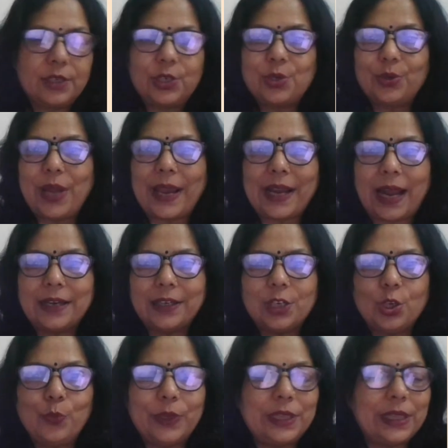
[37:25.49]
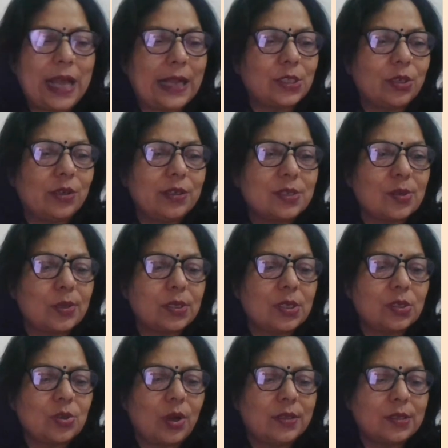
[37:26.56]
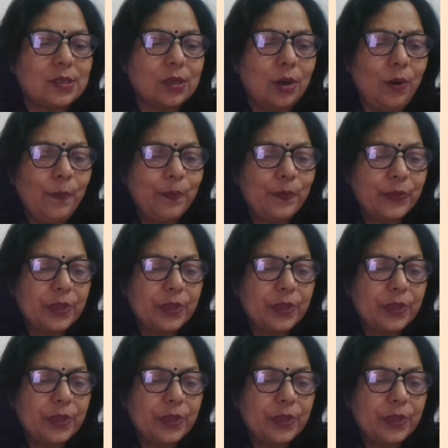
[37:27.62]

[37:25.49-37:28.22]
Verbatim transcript: Should I continue with natural resources also?